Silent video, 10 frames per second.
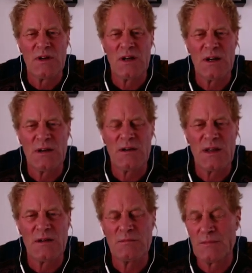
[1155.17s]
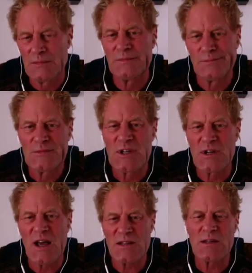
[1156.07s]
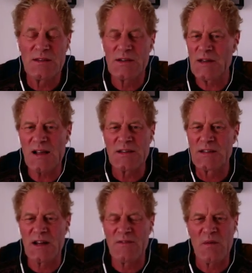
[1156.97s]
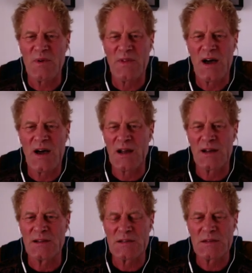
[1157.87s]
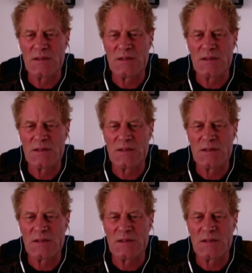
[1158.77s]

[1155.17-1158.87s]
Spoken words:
There's lots of stuff up in the highlands.